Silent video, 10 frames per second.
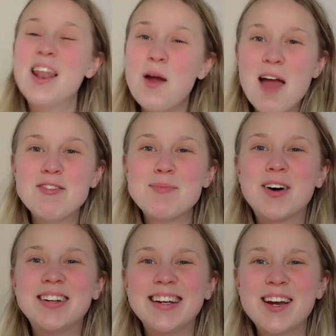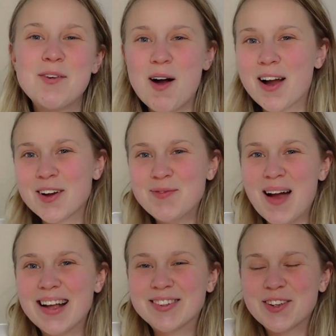Hello everybody, welcome
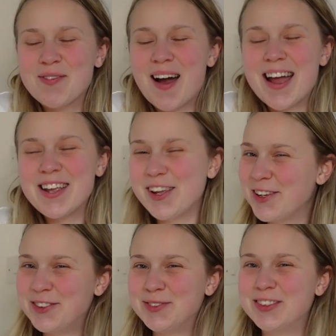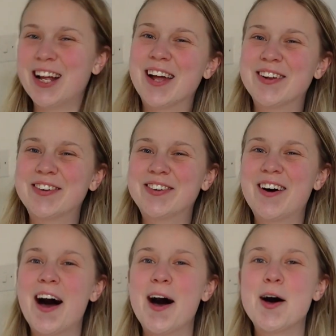back to my YouTube channel.
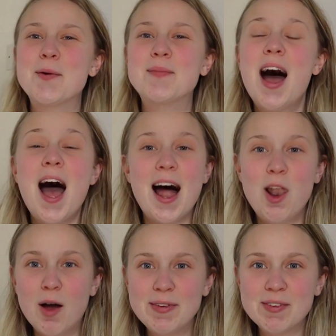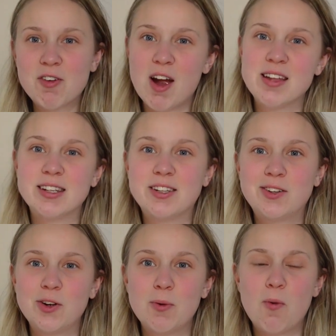A lot of you requested to
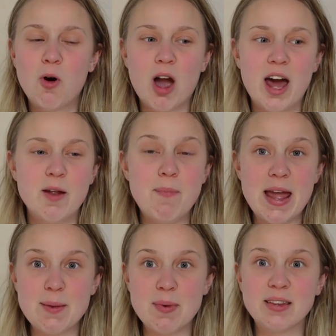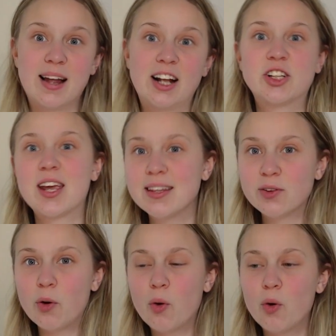do more kind of baby / kids
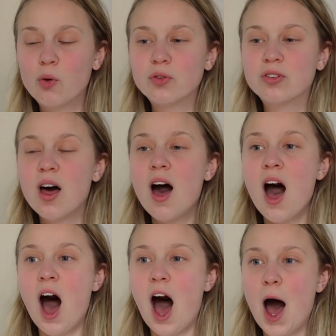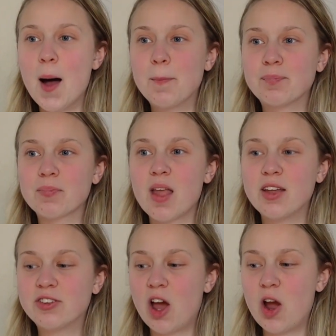hauls.
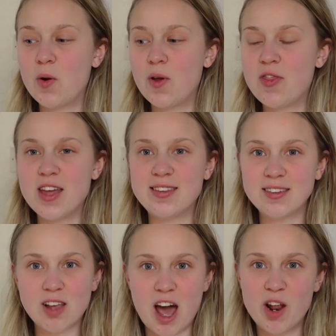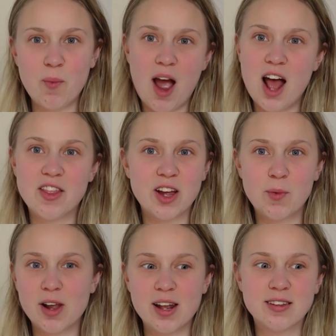So this is kind of where I think
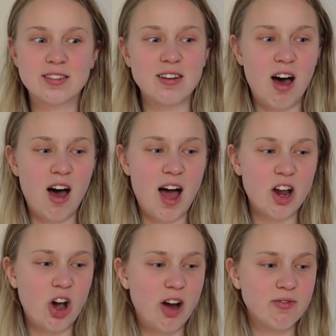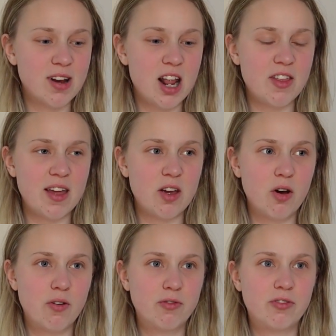we're gonna start. I can't really think
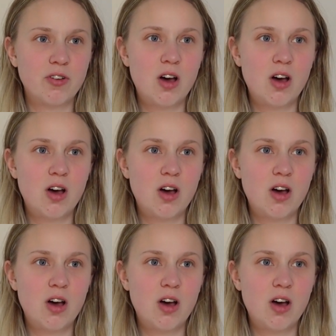of